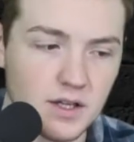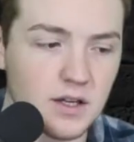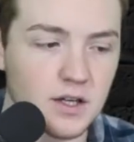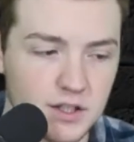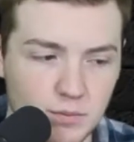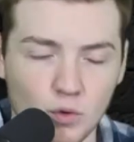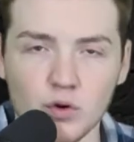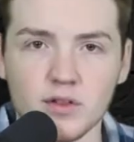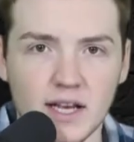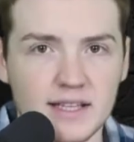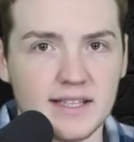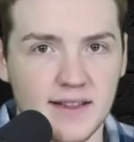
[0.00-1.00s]
Because more
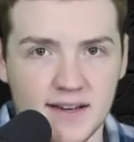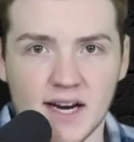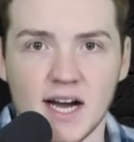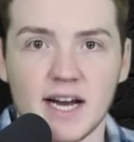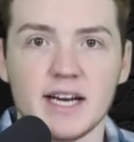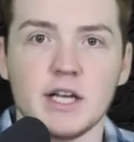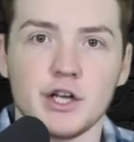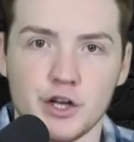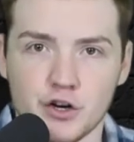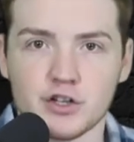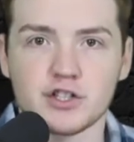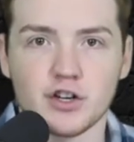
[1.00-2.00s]
likely than not,
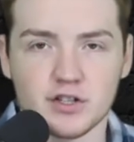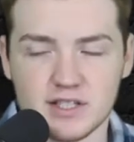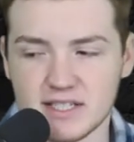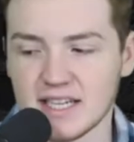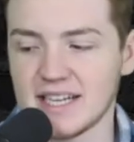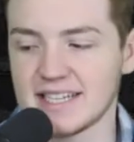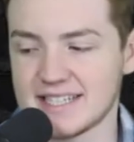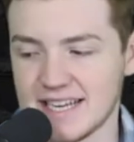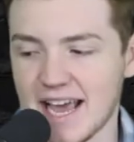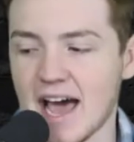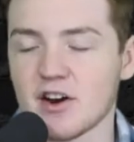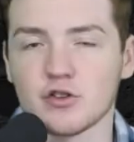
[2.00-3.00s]
you're going to start seeing
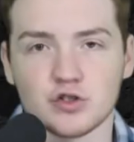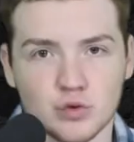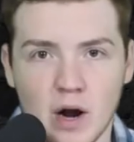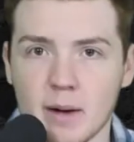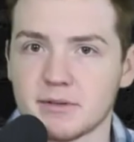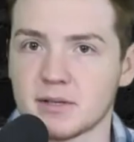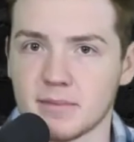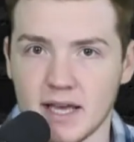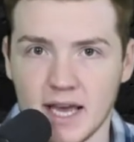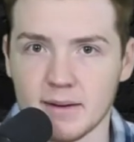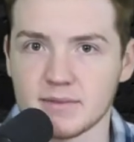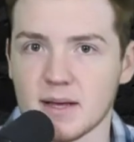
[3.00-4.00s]
Seattle drop some
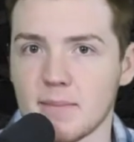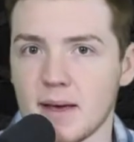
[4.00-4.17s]
games that